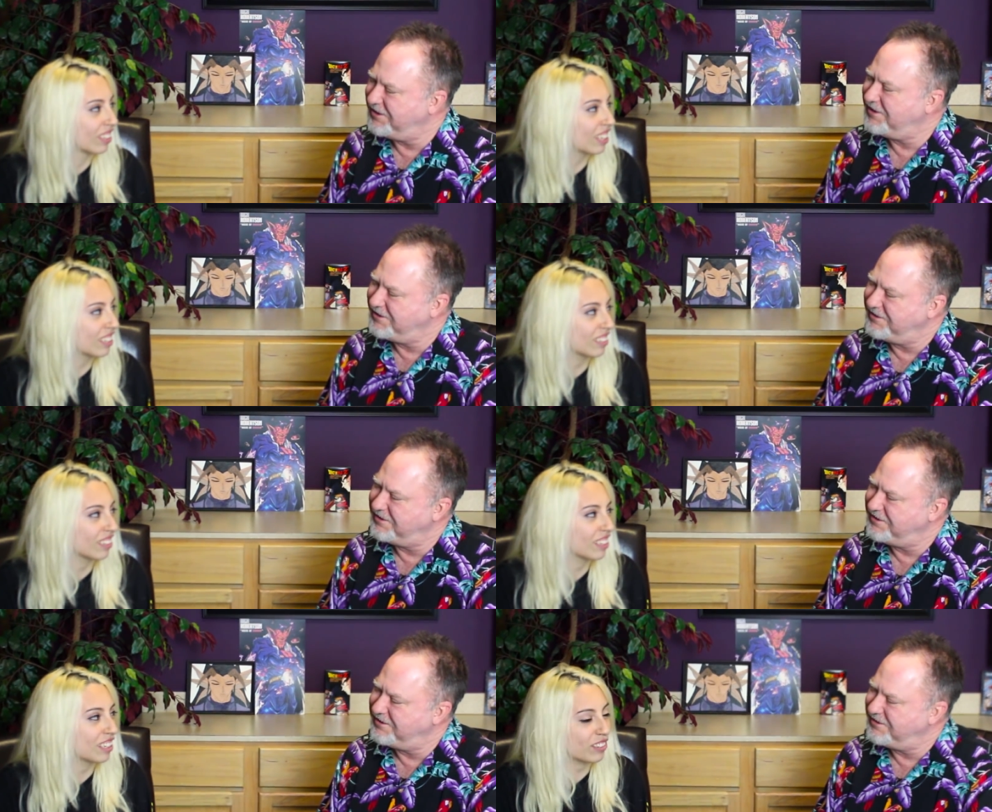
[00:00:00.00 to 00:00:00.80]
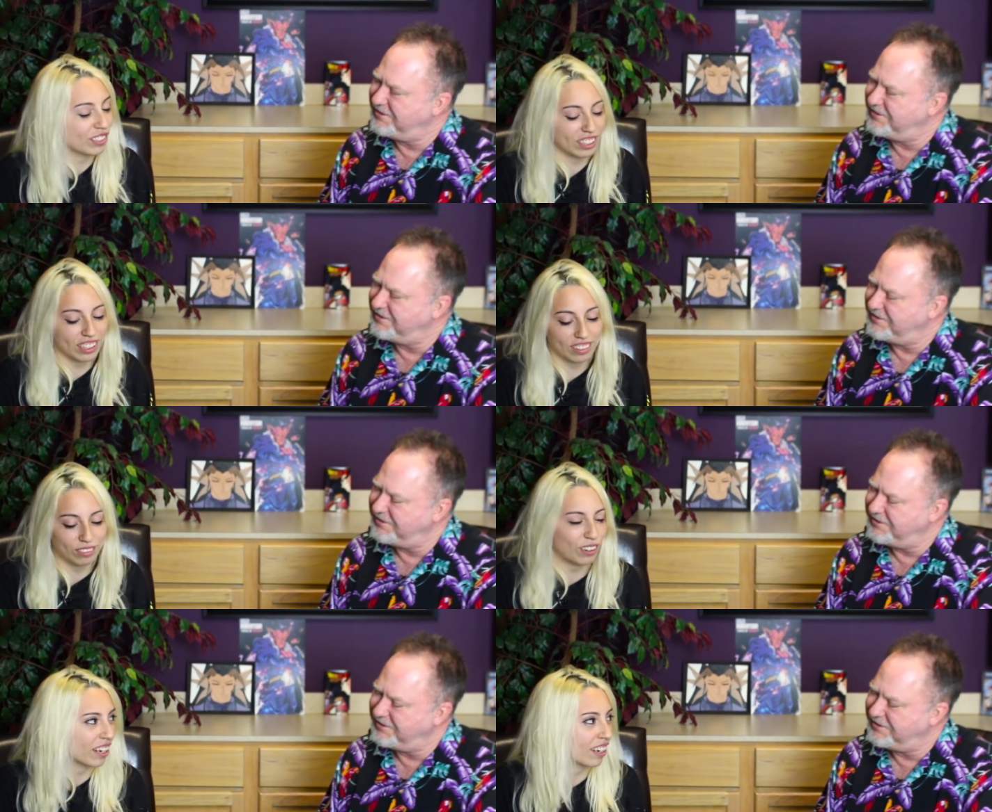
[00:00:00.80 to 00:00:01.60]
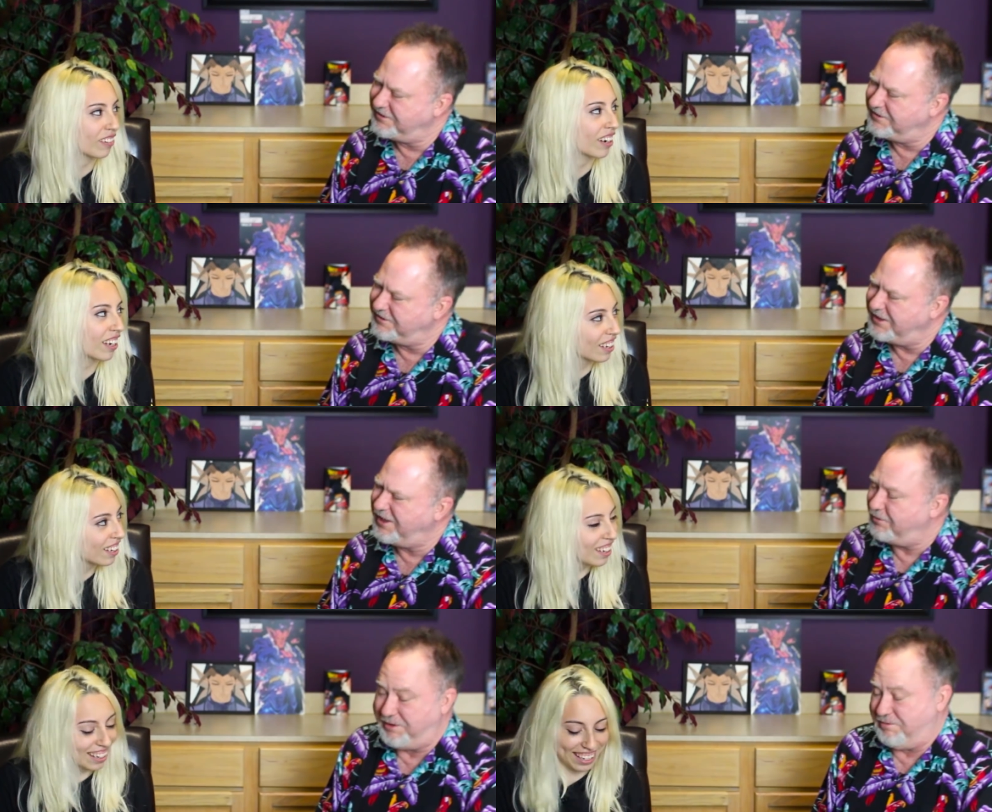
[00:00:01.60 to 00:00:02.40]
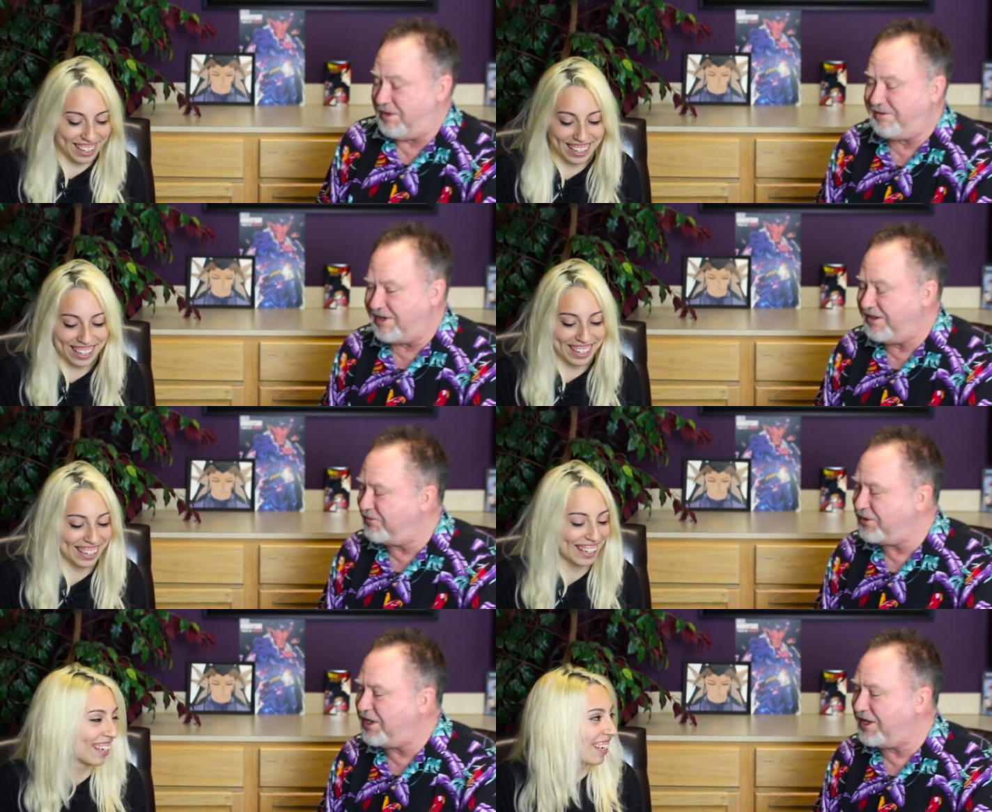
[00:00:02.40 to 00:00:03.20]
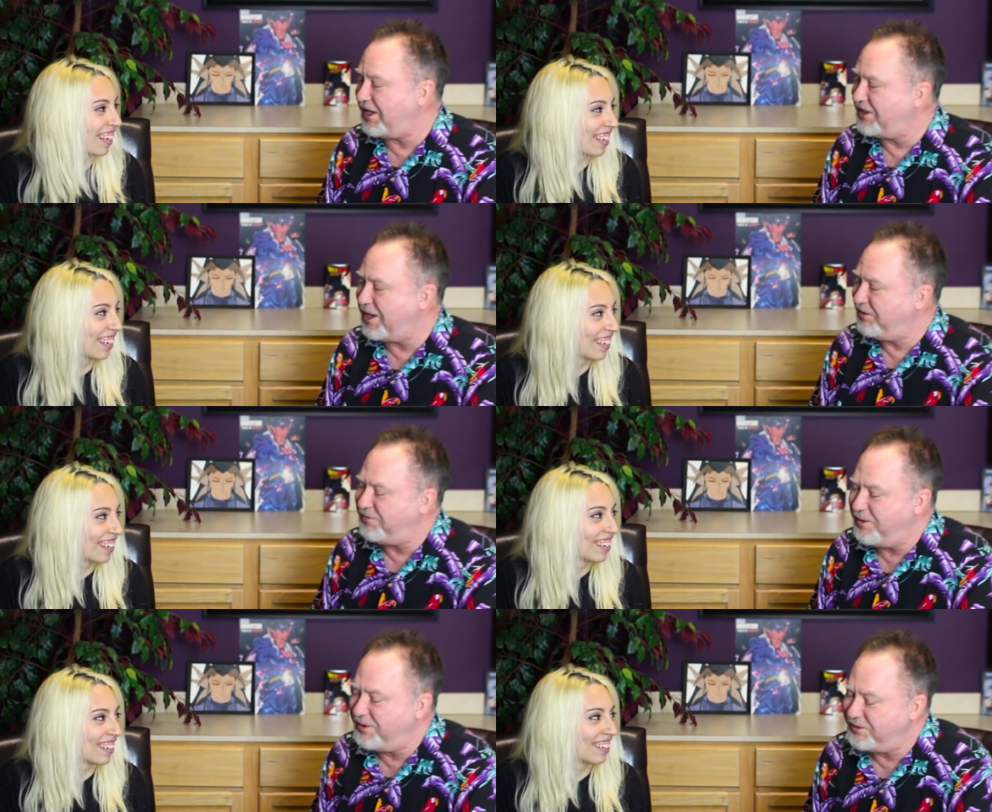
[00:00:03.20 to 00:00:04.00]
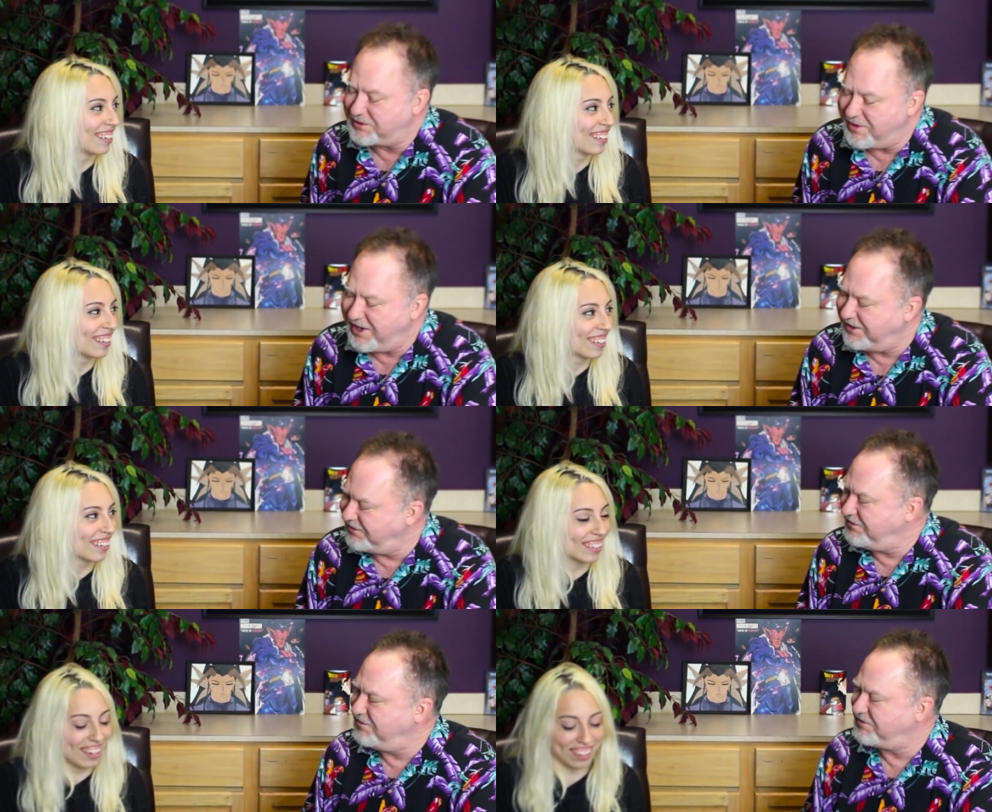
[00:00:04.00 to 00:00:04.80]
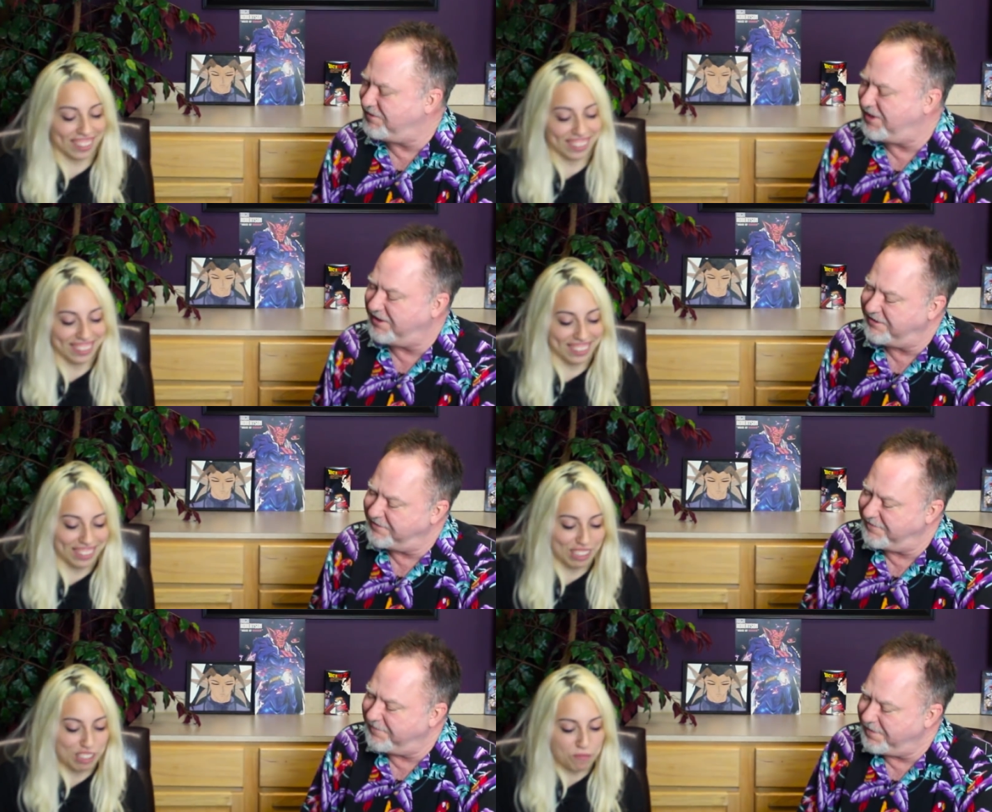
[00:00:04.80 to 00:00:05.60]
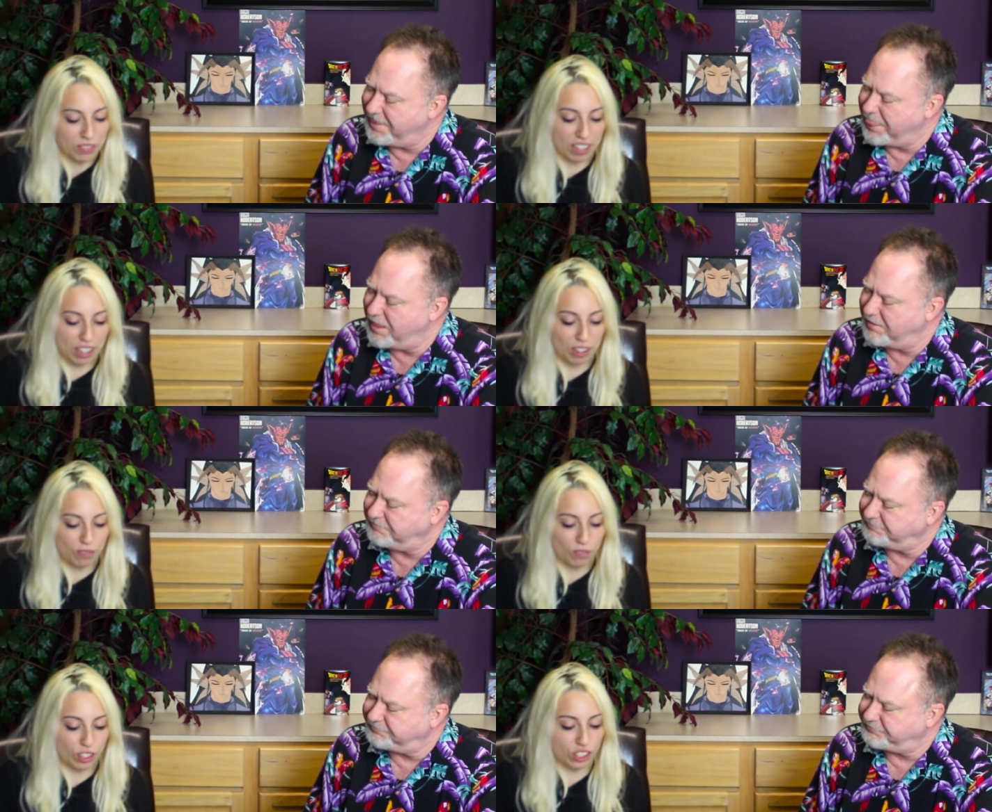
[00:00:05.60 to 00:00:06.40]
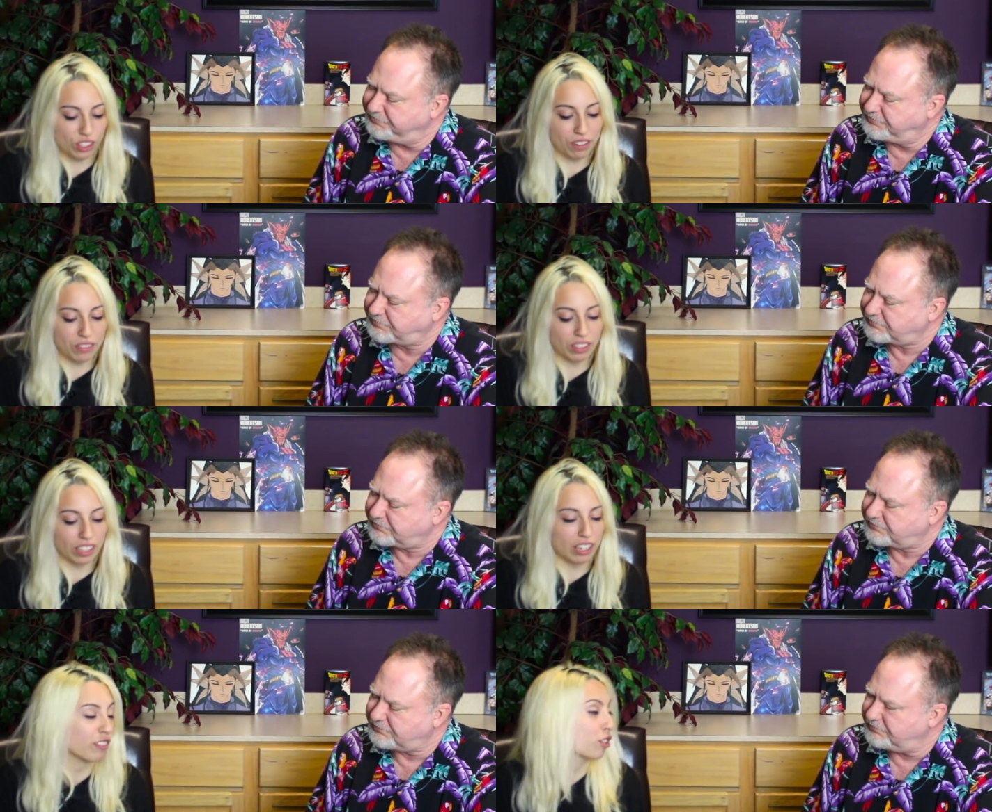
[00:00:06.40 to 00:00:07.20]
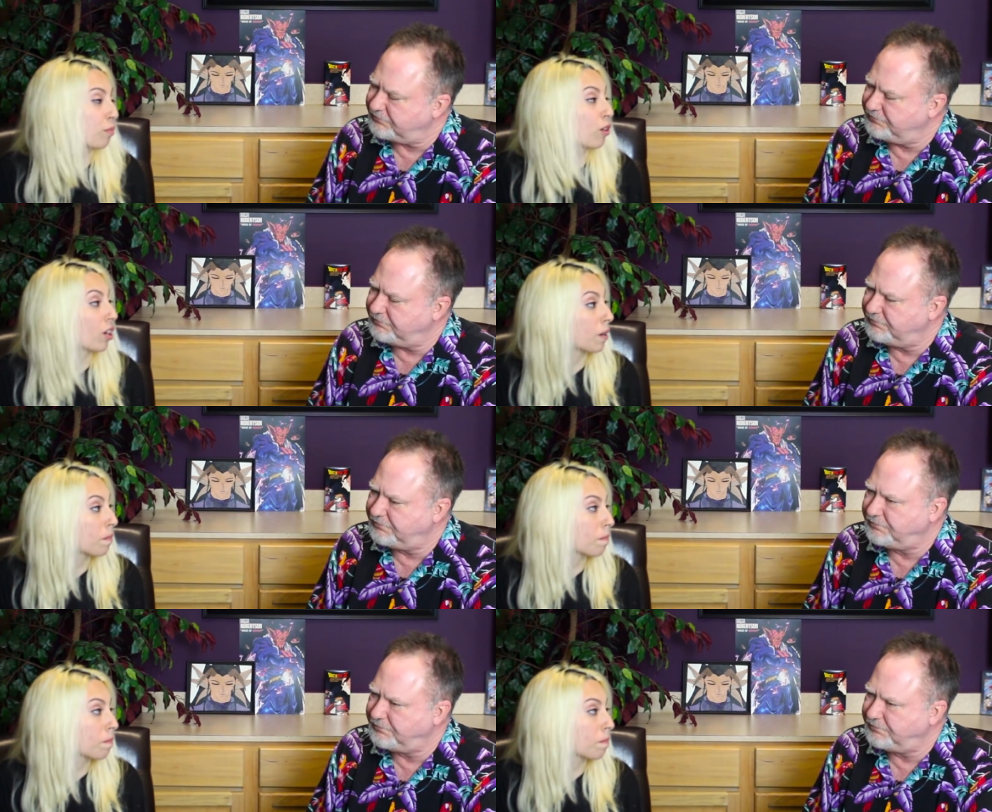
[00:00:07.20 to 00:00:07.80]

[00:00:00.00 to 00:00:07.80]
Speaker 1: Yeah. That's an interesting way, right?
Speaker 2: Yeah. Well, I'd never done it like that before, but it was great.
Speaker 1: Yeah. It was fun. What's your favorite line for Dabura?